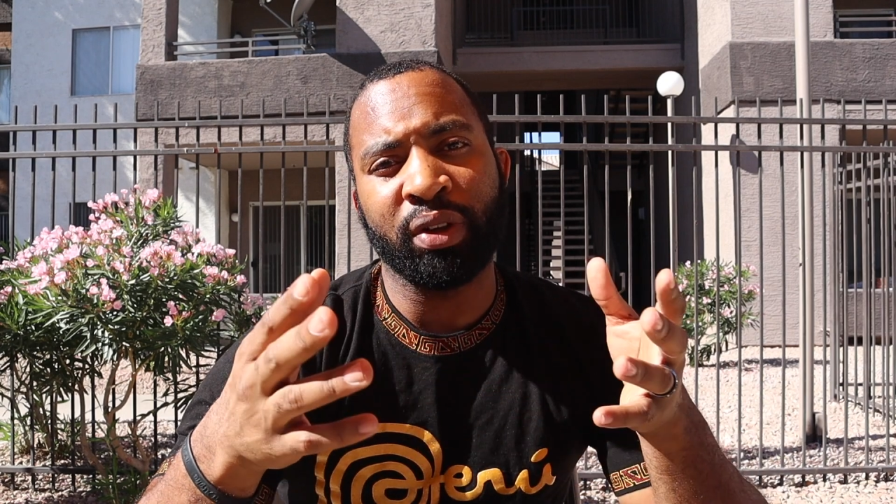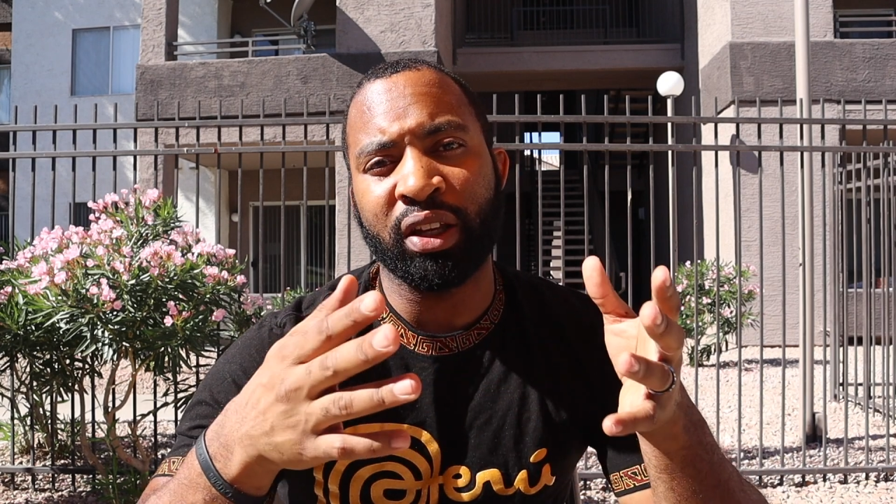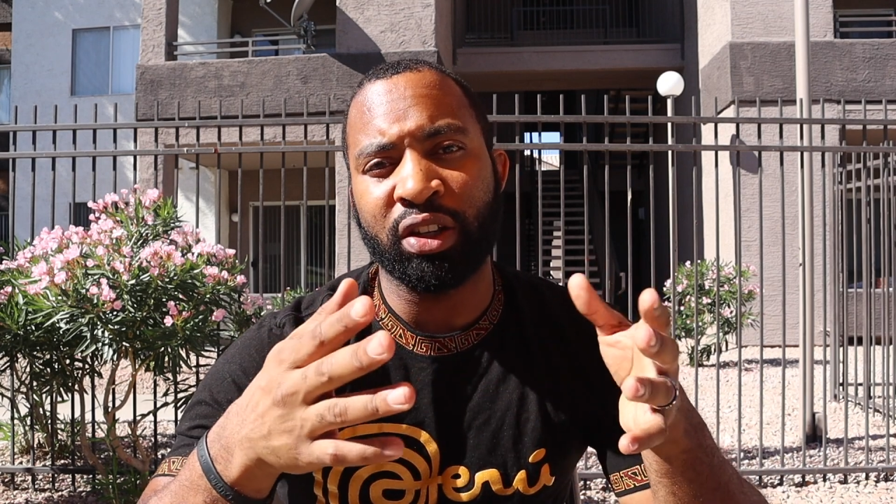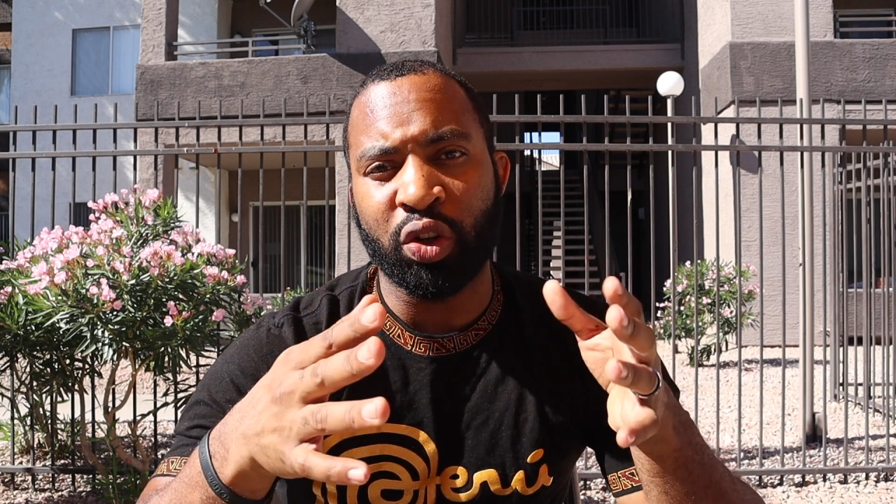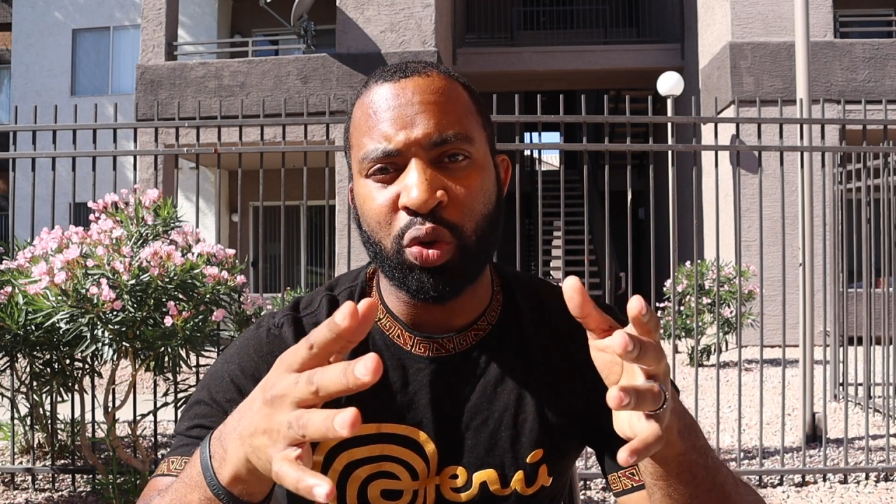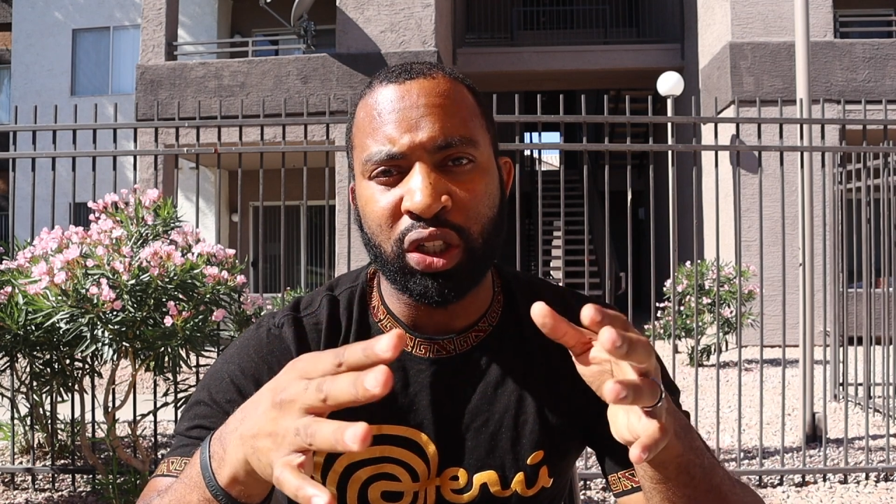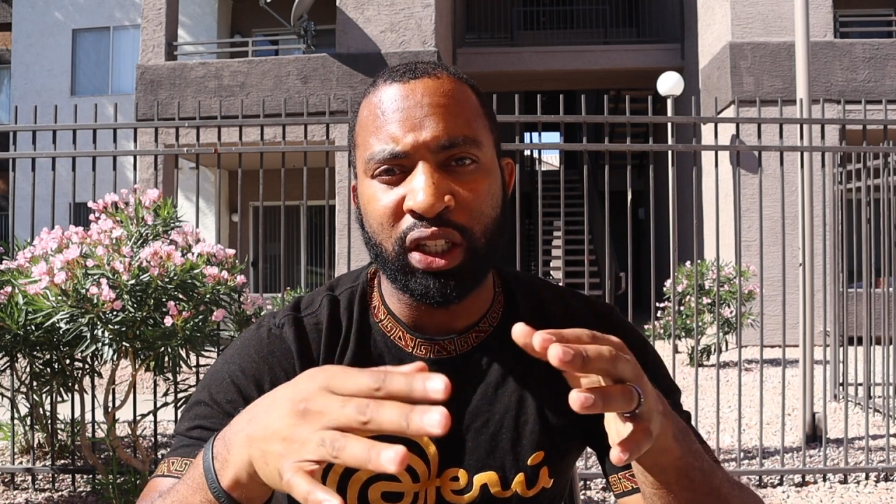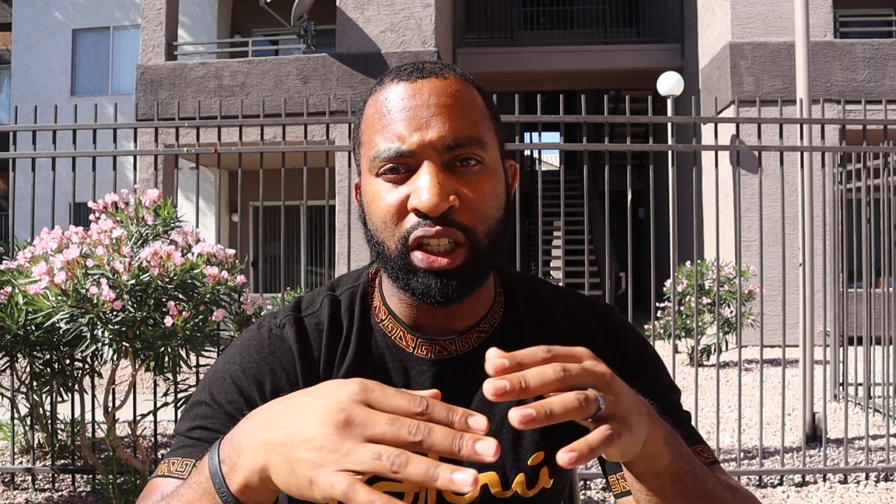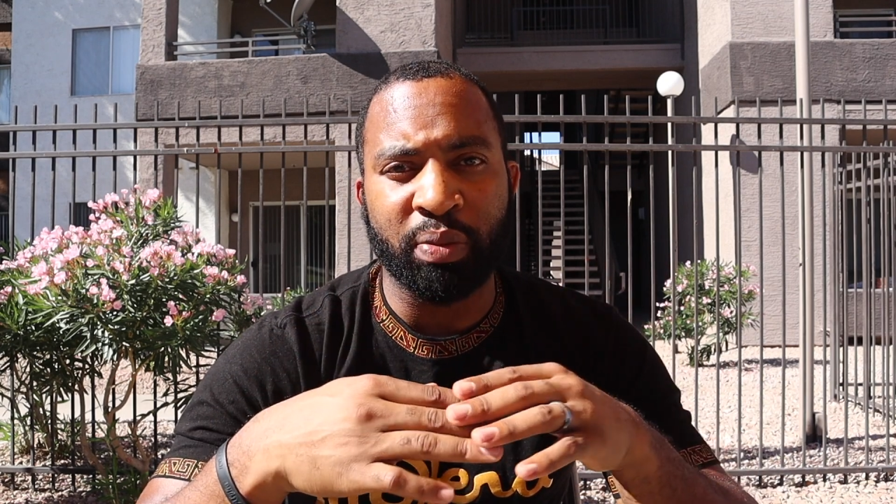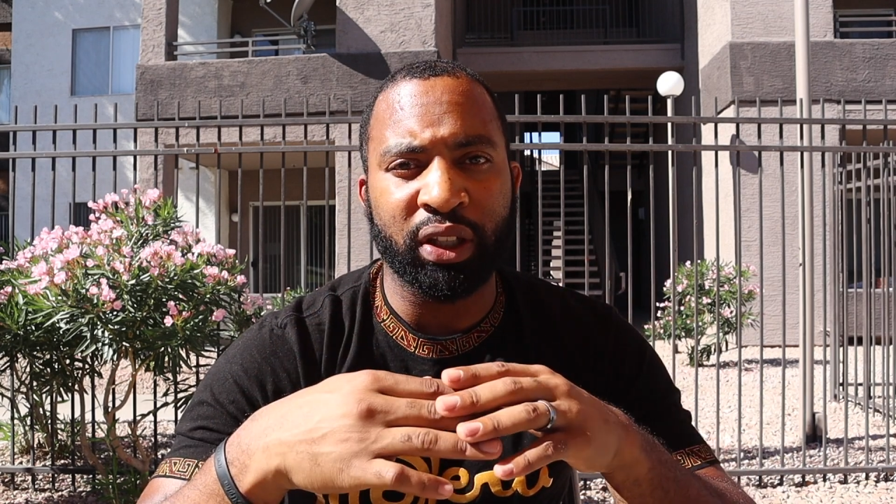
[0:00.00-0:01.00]
And
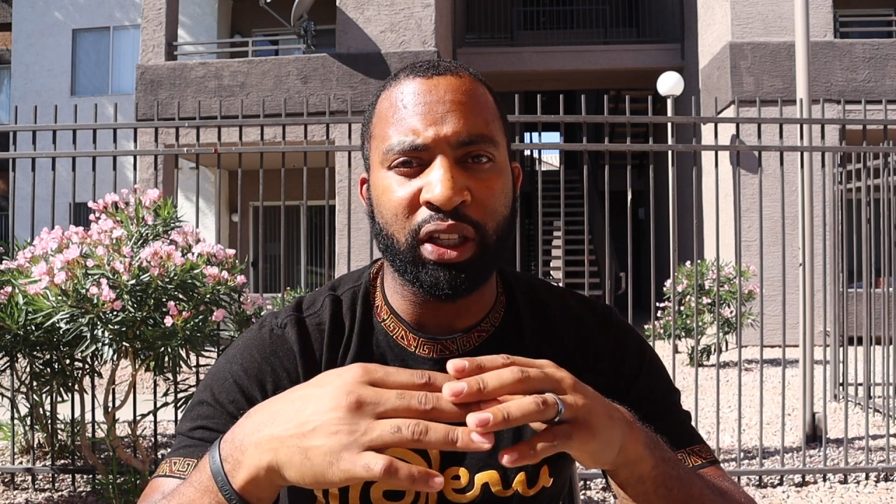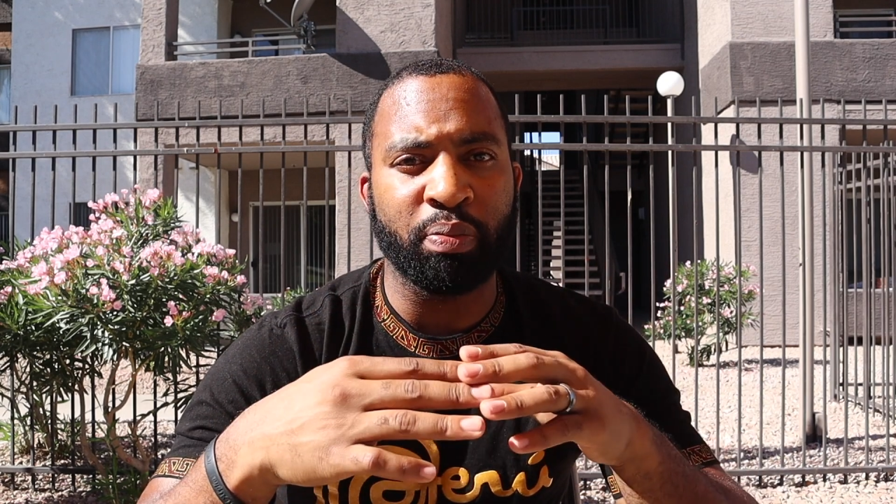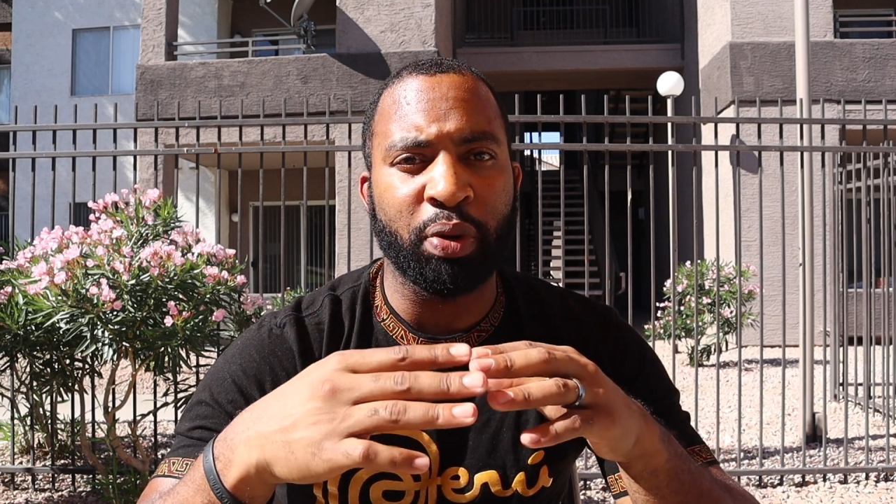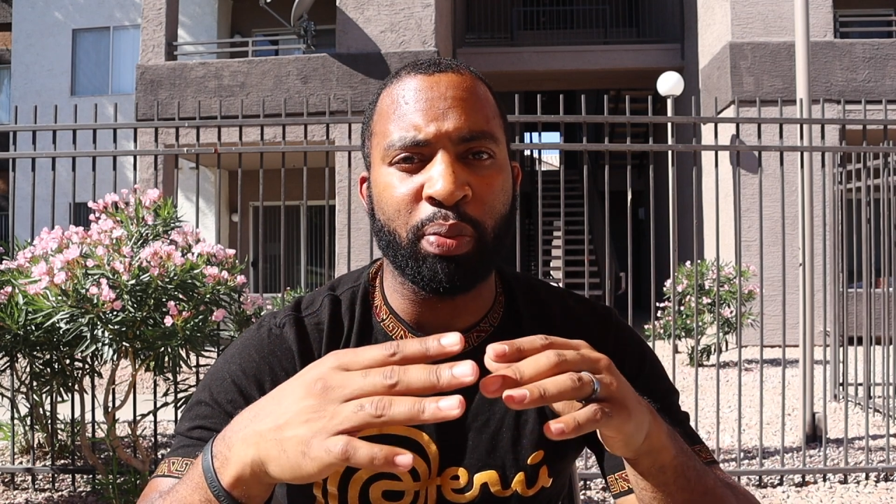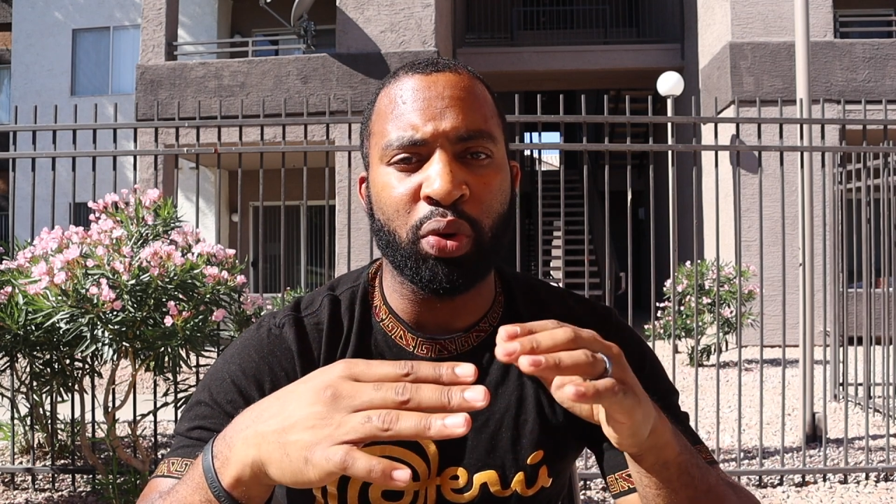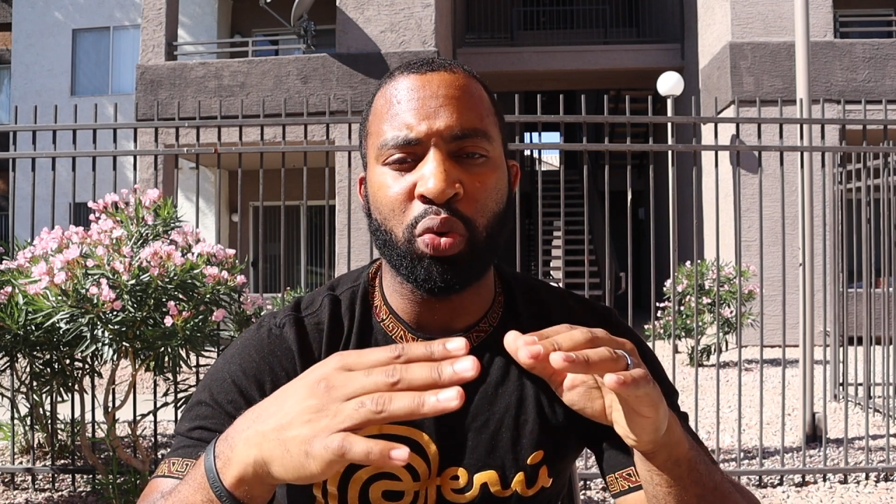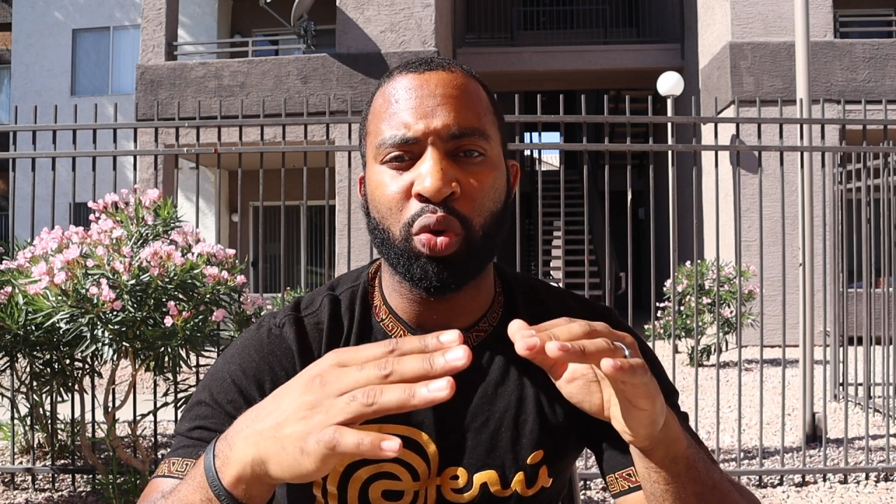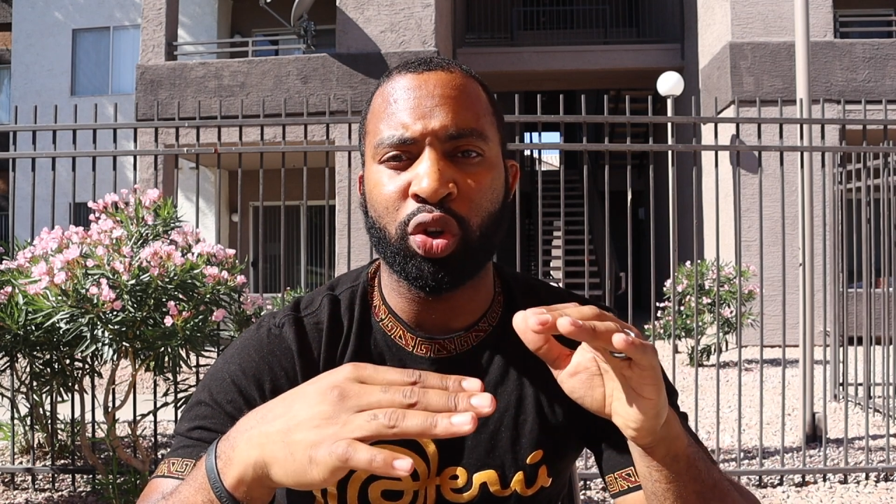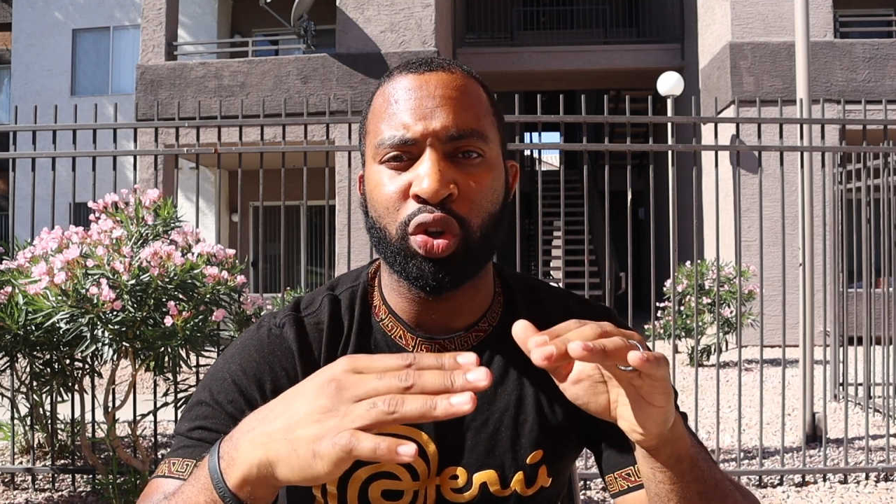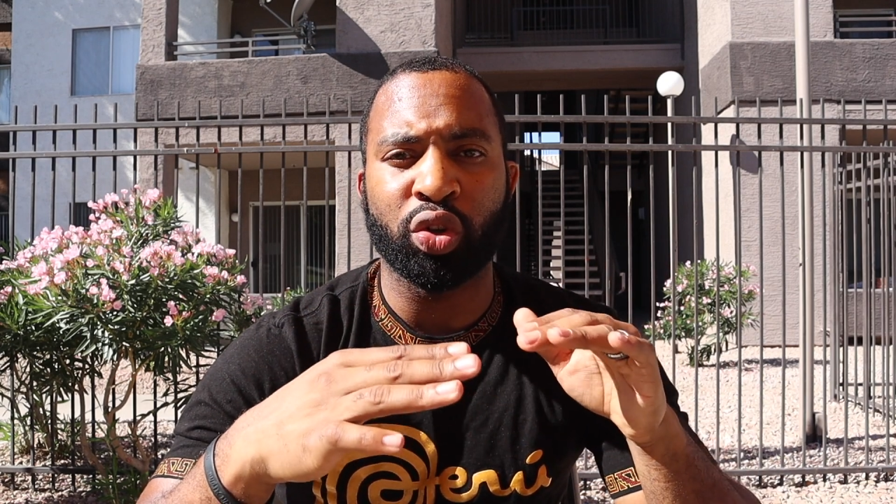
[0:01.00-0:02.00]
usually, typically, people who are